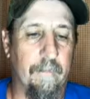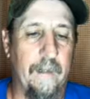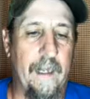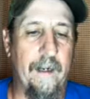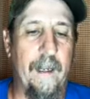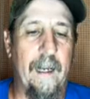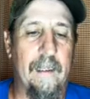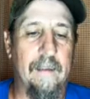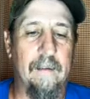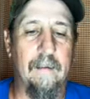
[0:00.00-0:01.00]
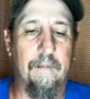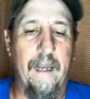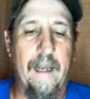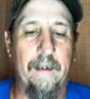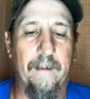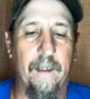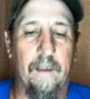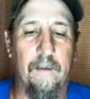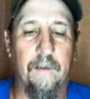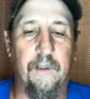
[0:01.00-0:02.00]
Ananias commanded
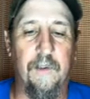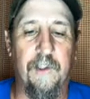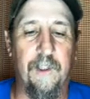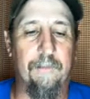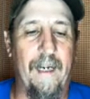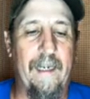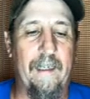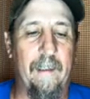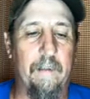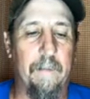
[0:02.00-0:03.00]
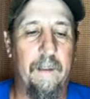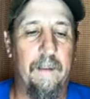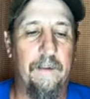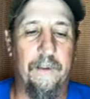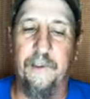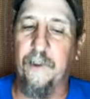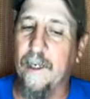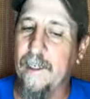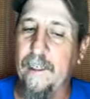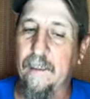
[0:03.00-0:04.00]
those who stood by him to
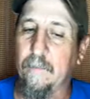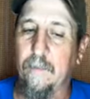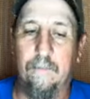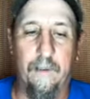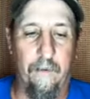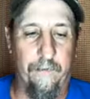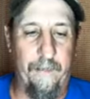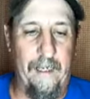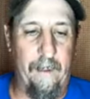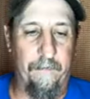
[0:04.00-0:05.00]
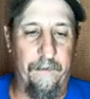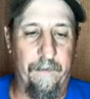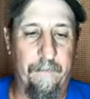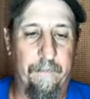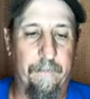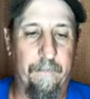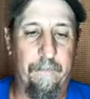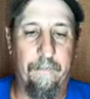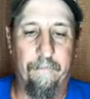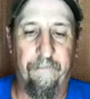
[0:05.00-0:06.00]
strike him on the mouth.
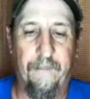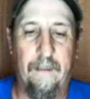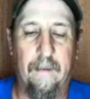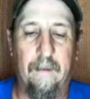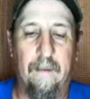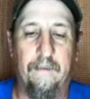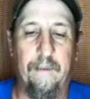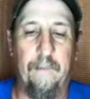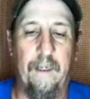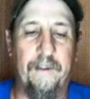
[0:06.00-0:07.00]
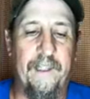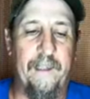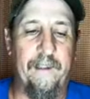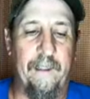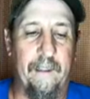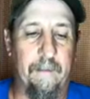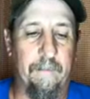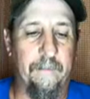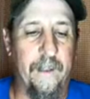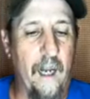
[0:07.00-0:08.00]
Then Paul said to
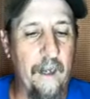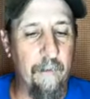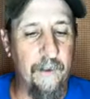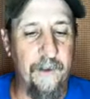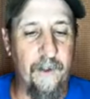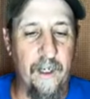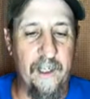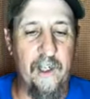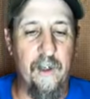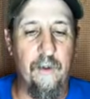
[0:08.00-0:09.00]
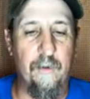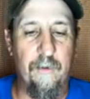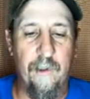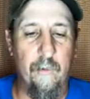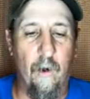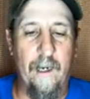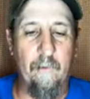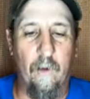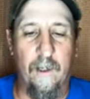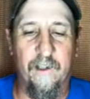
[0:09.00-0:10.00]
him, "God will strike you, you
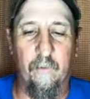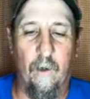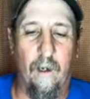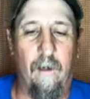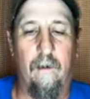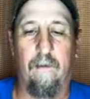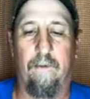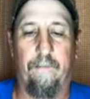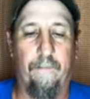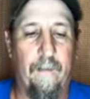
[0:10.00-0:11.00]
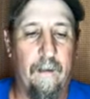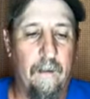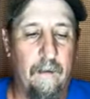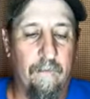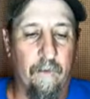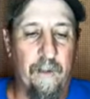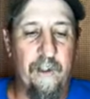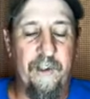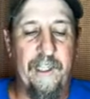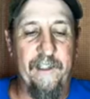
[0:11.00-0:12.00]
whitewashed wall, for
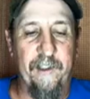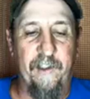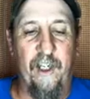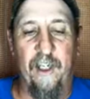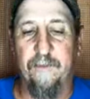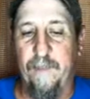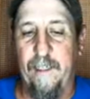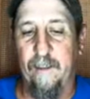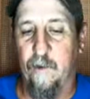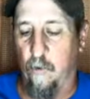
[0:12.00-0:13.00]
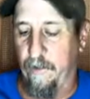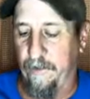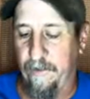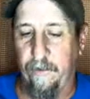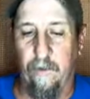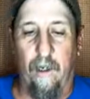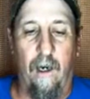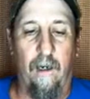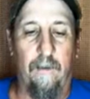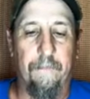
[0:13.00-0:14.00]
you sit to judge me according to the
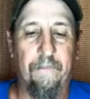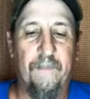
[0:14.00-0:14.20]
law,